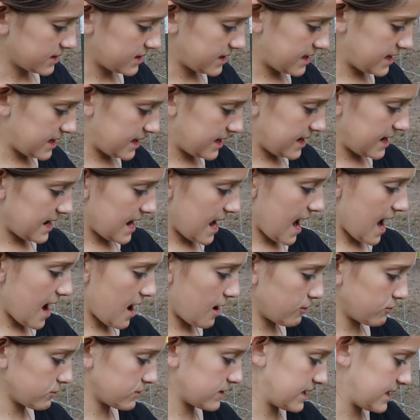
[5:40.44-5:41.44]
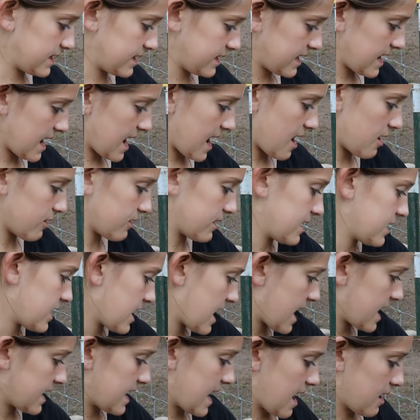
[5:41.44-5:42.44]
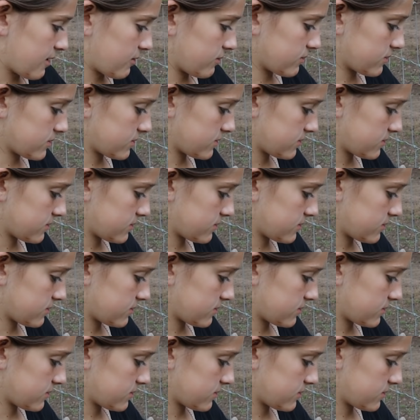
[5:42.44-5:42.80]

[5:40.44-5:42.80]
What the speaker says: Get it out. Get it out. Get your head out.